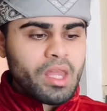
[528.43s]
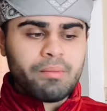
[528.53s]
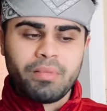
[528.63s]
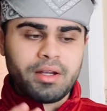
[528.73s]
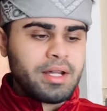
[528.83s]

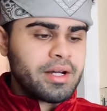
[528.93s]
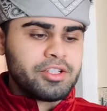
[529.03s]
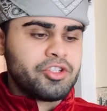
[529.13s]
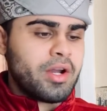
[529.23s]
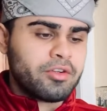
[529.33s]
but not
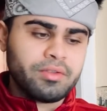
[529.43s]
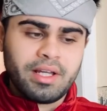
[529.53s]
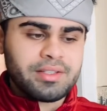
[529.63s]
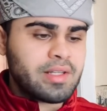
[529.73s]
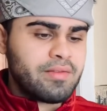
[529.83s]
in general,
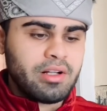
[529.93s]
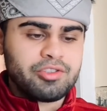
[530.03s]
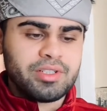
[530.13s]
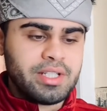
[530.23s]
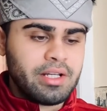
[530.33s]
not
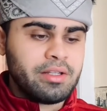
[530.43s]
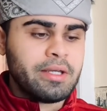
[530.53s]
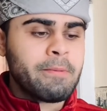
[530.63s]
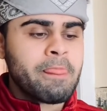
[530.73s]
seminars or daily.